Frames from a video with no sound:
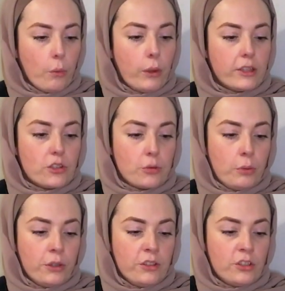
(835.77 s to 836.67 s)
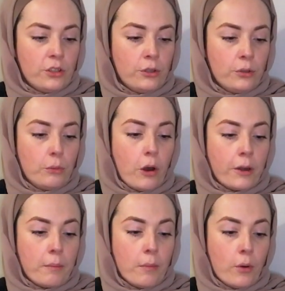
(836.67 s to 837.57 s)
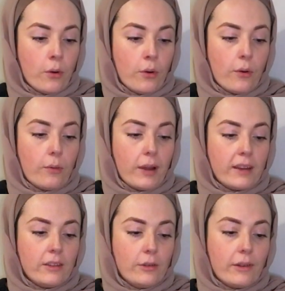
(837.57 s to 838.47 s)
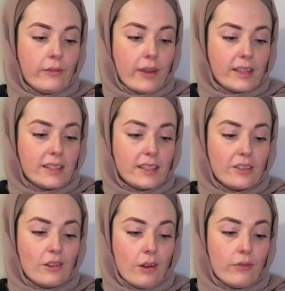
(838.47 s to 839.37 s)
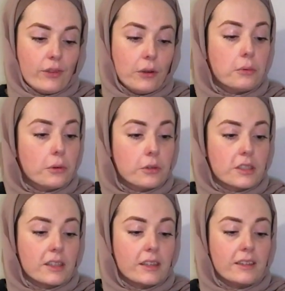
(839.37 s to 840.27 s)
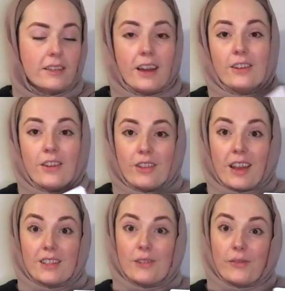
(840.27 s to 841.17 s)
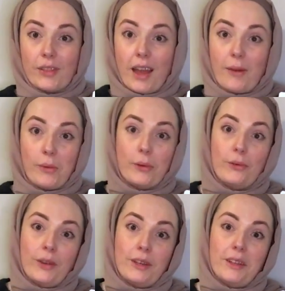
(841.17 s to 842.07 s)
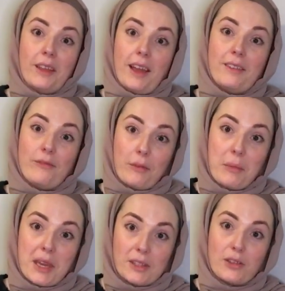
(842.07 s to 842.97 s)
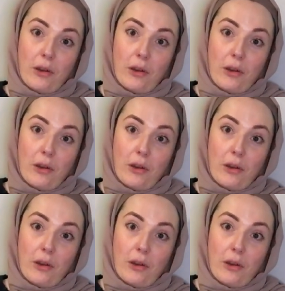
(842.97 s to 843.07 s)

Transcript: Which would you want more when you are fasting, coffee or water? I know the answer for that one already. That for me is